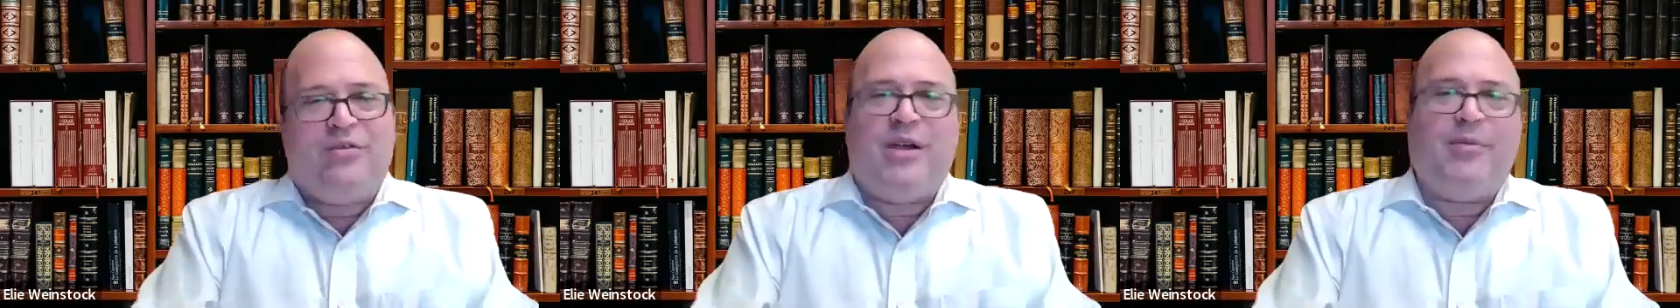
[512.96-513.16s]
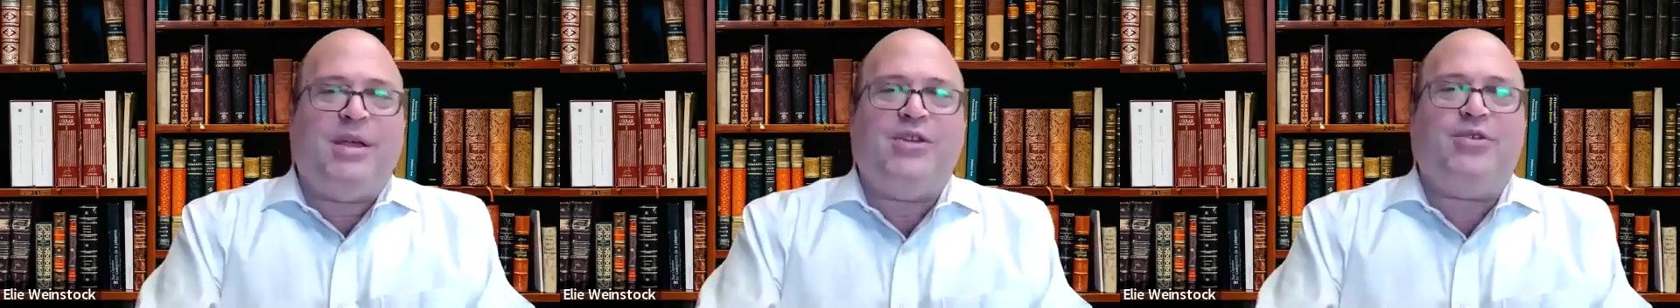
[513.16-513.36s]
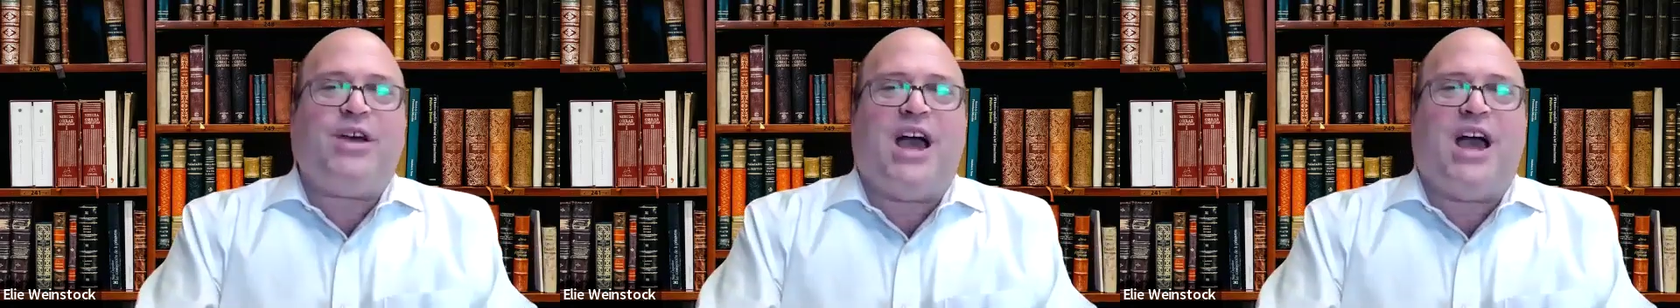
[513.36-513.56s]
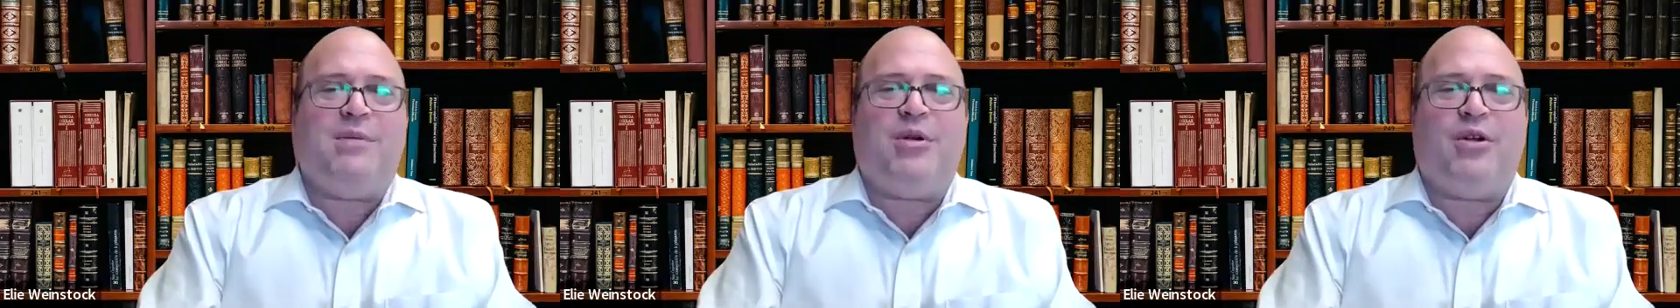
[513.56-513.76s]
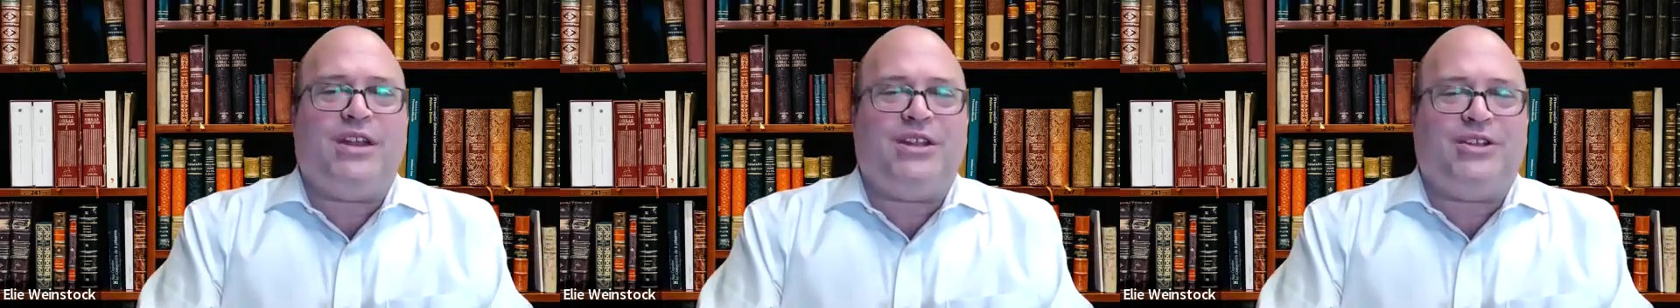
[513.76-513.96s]
Rabbeinu
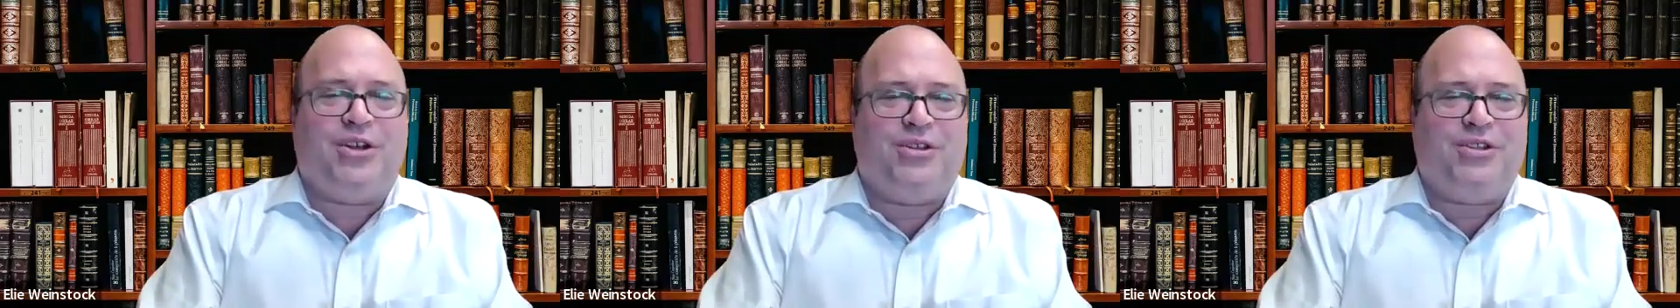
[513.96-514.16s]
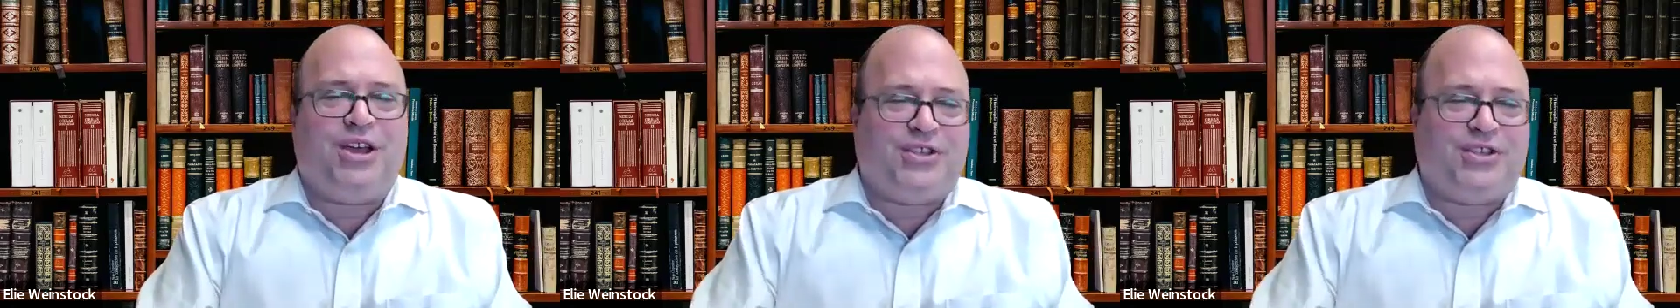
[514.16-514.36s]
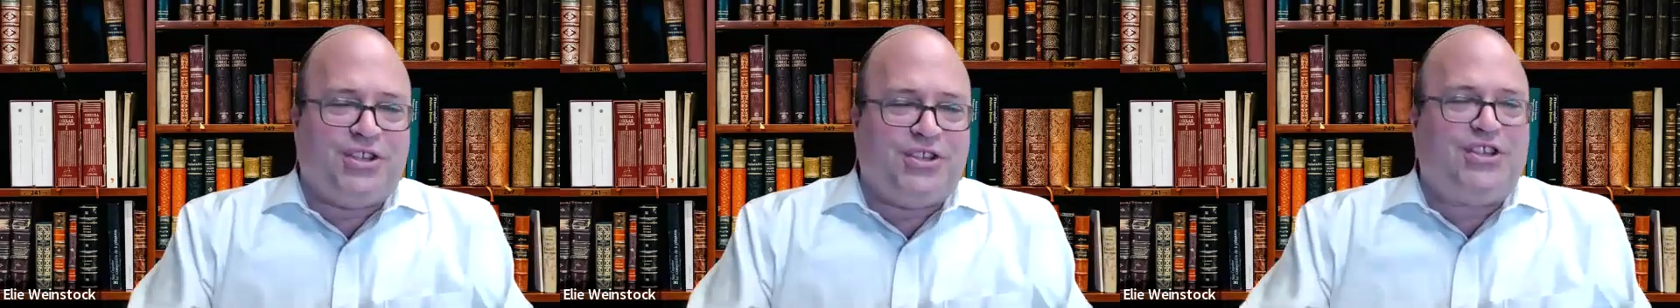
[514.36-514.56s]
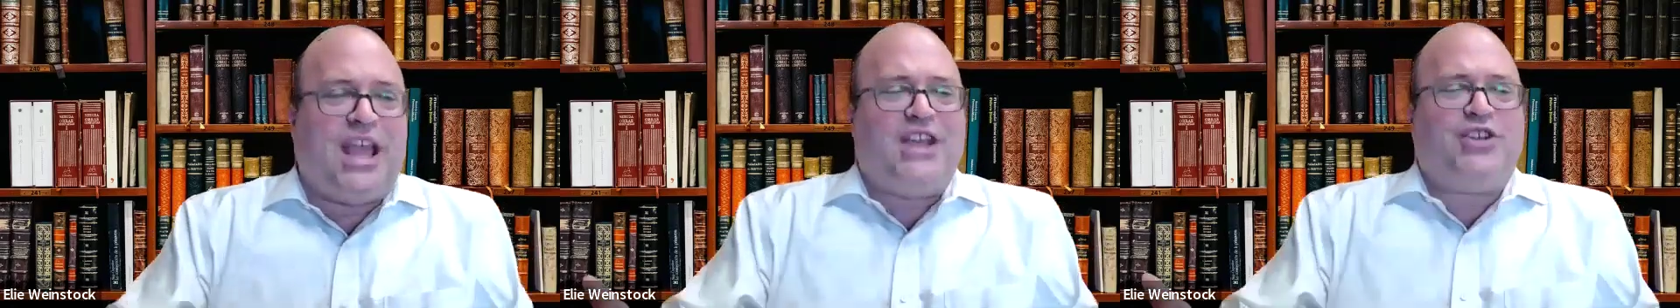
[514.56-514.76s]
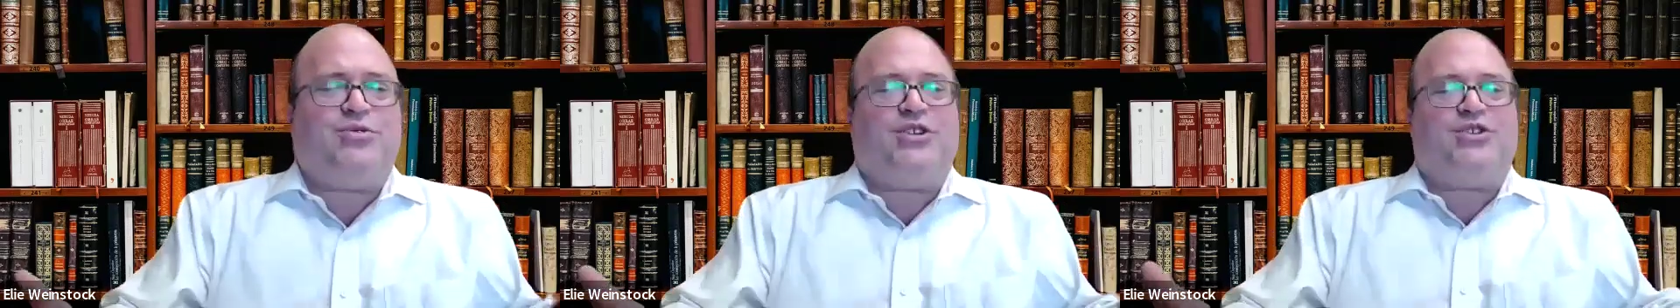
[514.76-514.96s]
Chaim already told us it's
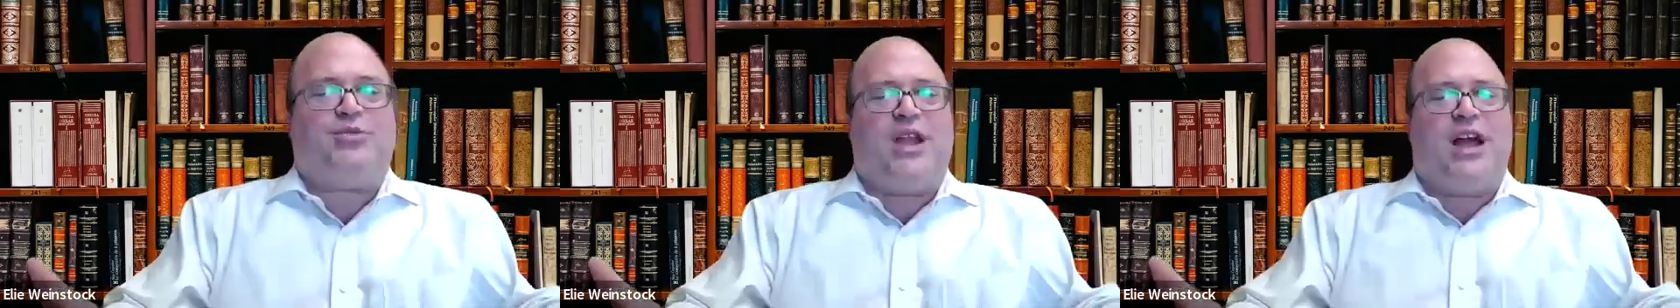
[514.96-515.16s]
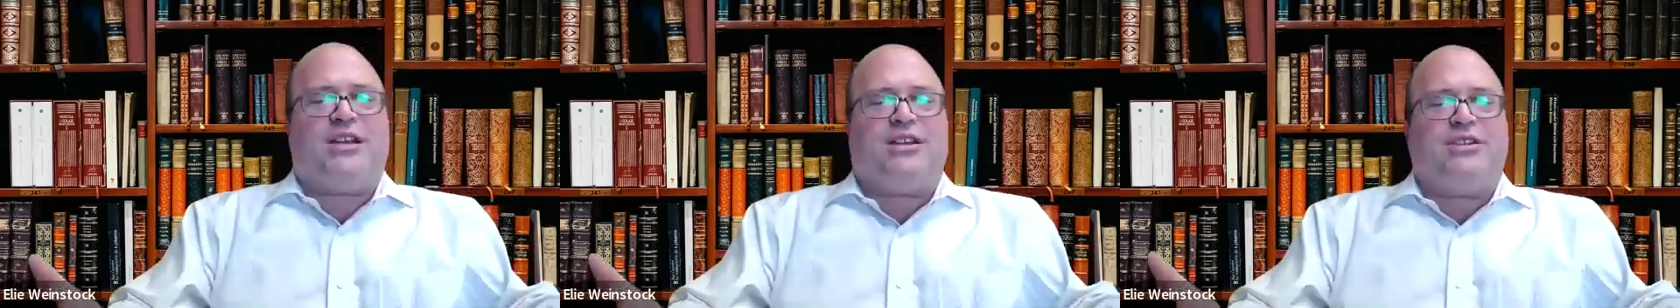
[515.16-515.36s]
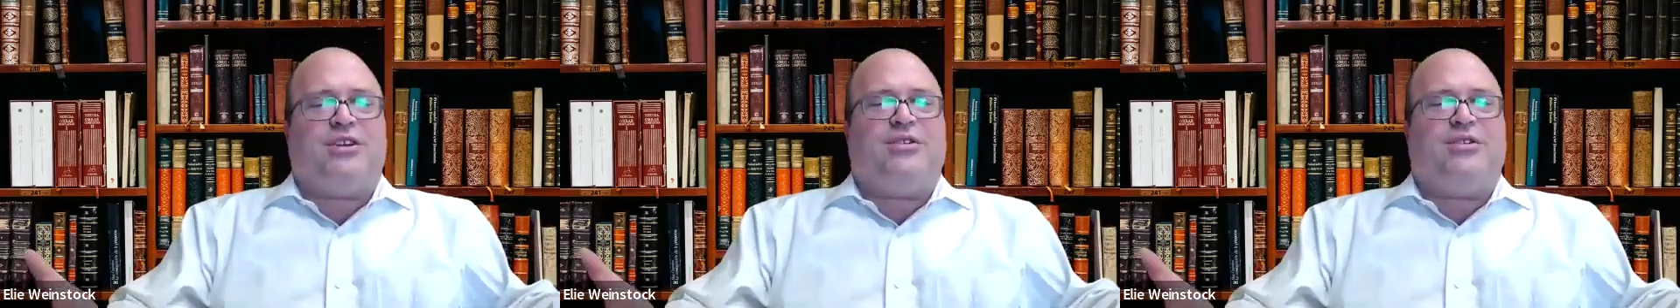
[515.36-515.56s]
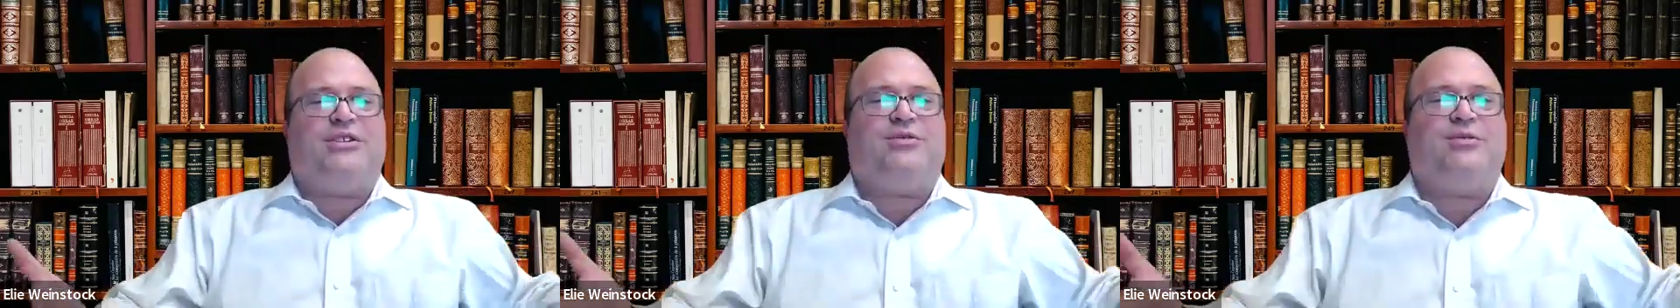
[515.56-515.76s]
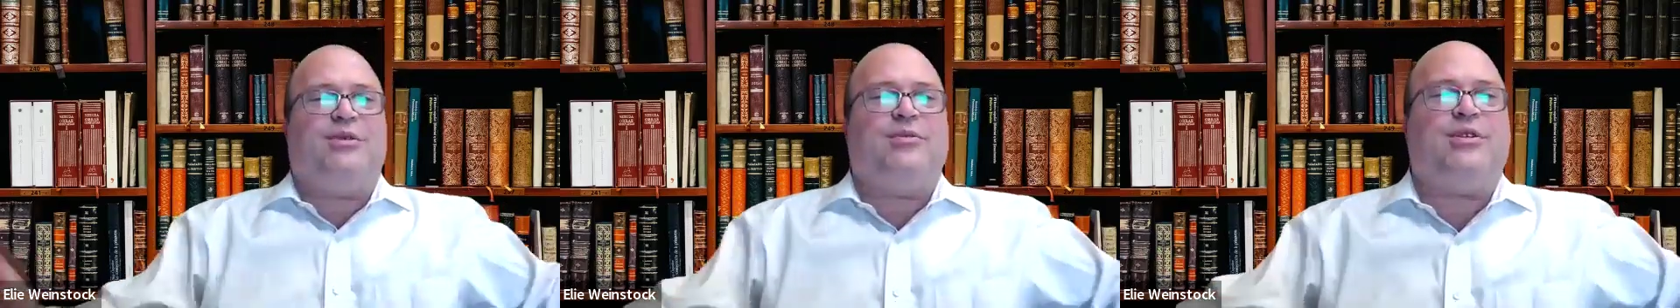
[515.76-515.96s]
dangerous. We're not going
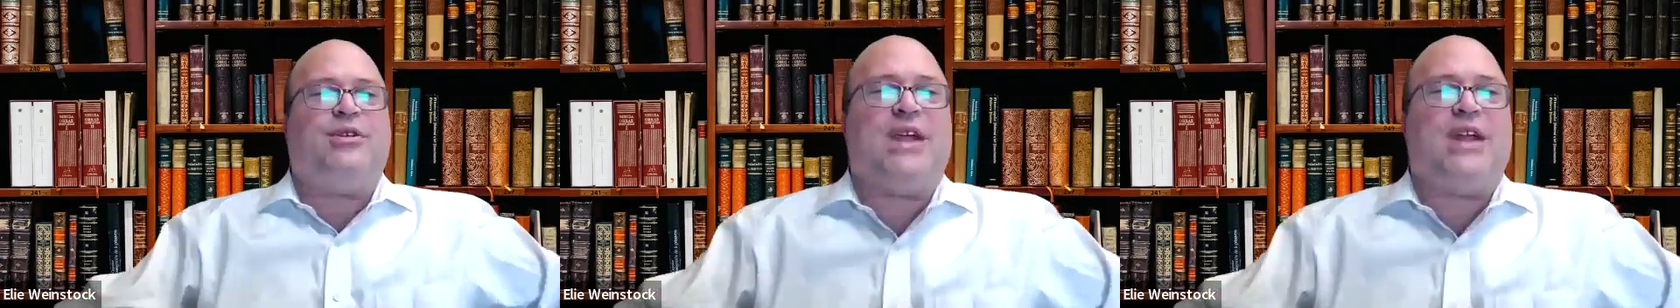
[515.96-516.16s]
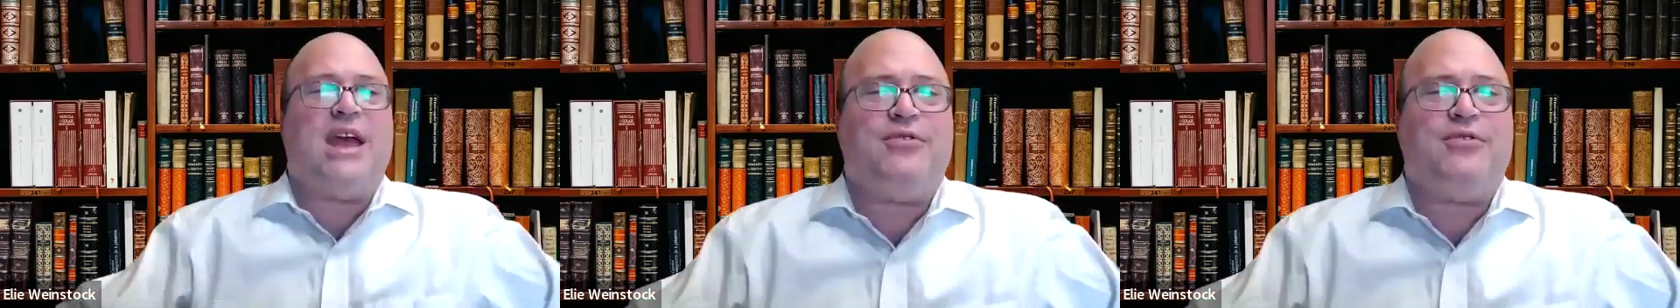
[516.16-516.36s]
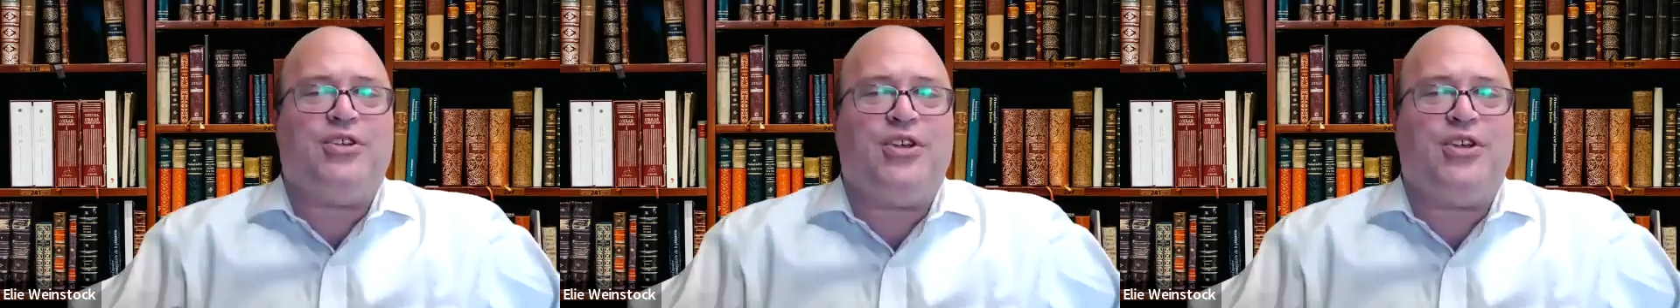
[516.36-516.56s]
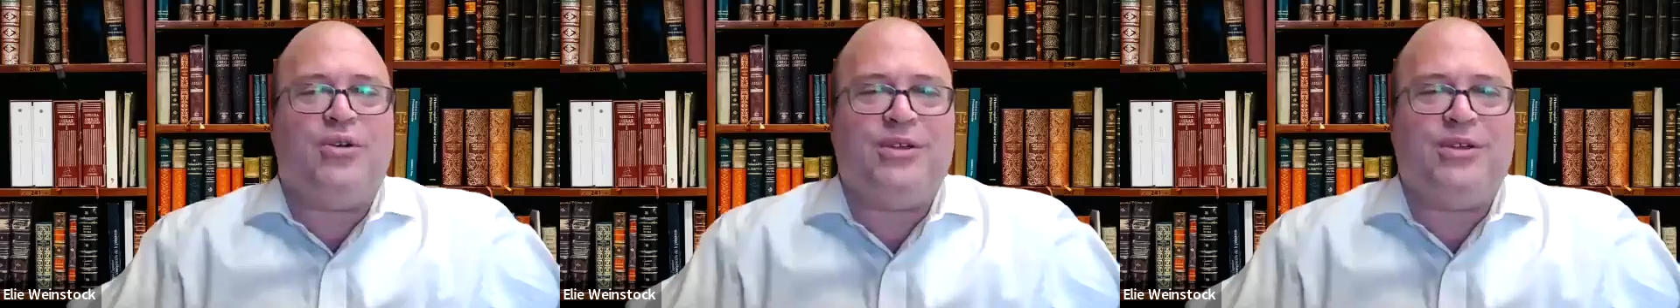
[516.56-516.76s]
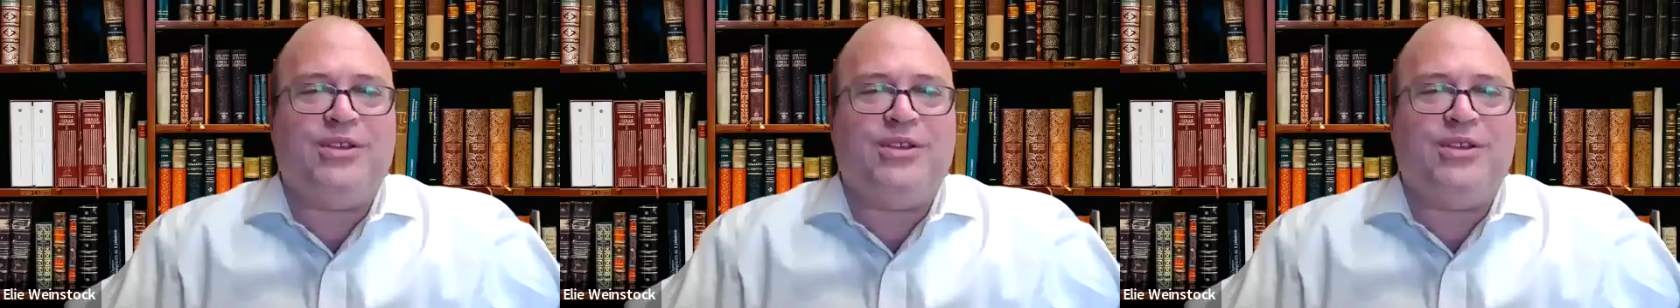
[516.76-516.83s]
to. We don't have to go.